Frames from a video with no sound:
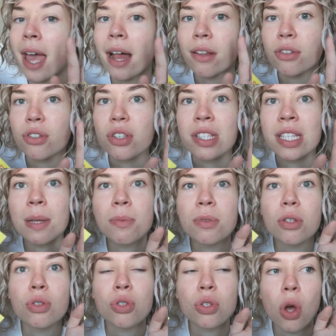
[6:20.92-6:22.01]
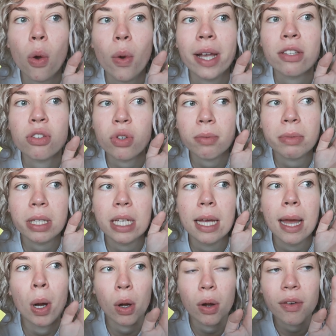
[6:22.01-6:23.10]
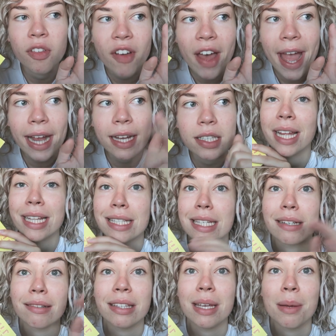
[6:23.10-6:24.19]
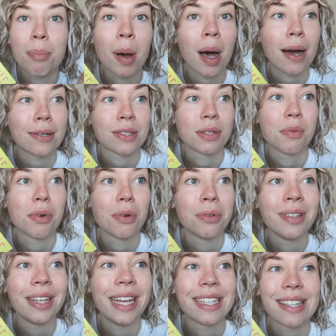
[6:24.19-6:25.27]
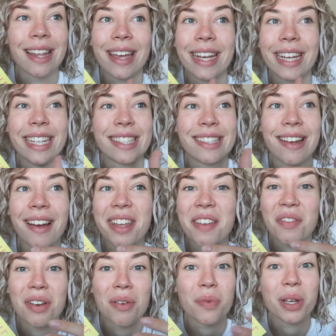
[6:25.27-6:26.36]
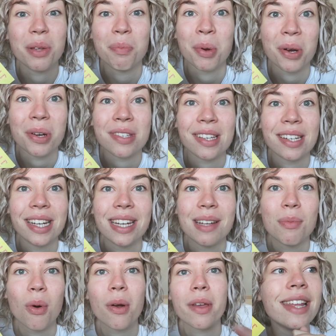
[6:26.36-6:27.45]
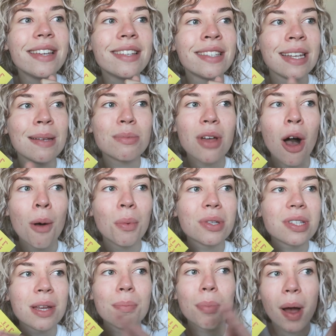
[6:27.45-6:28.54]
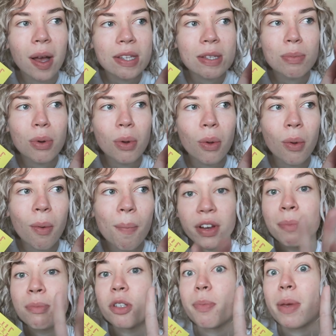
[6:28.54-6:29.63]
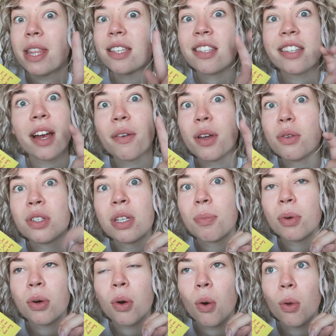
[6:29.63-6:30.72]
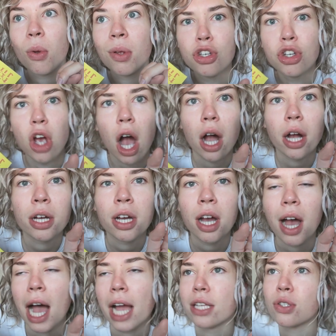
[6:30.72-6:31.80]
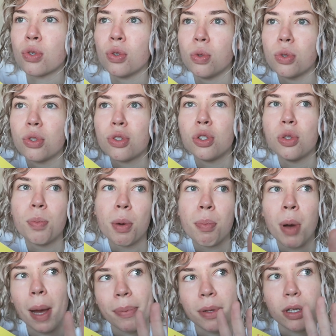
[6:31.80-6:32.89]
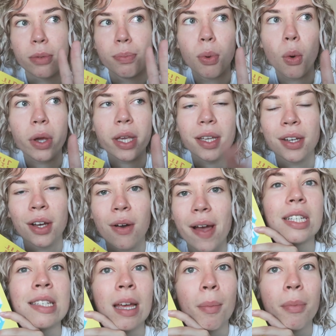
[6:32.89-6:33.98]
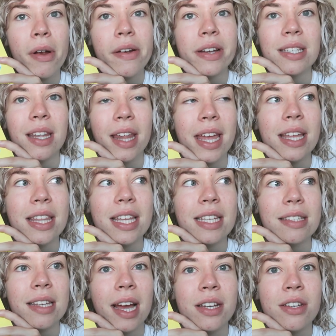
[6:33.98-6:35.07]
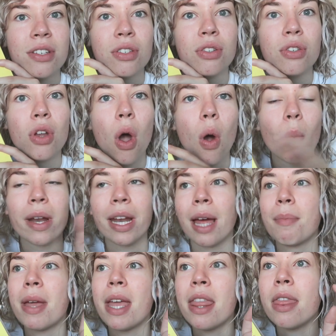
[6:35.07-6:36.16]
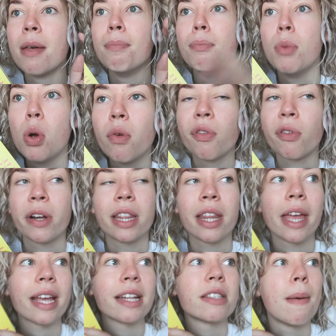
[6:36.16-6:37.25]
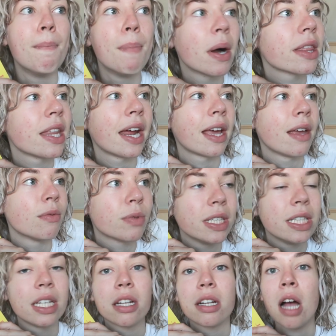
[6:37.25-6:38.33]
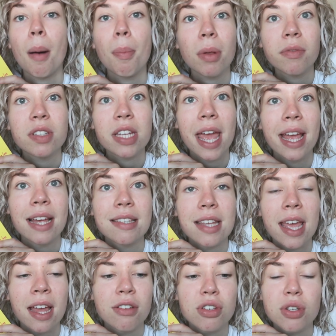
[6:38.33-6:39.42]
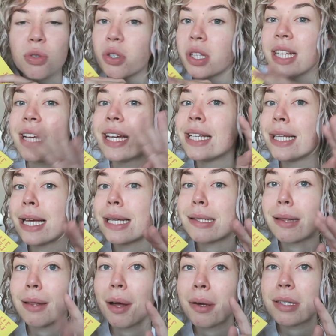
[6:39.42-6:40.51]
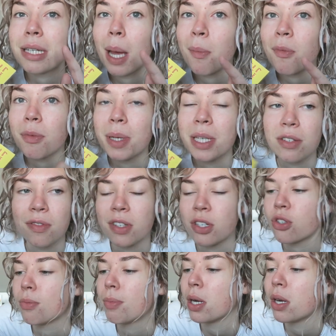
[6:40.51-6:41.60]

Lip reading: Keller just seems so extremely perfect. It's nearly impossible. It's like he's not even a real person anymore, and it seems almost impossible for him to be the stereotypical jock, high school, super popular boy, you know? Contemporaries like these, I just know when I'm in the mood for it. Like, it's a book that I can read in a couple of days, and usually it takes a long time for me to finish a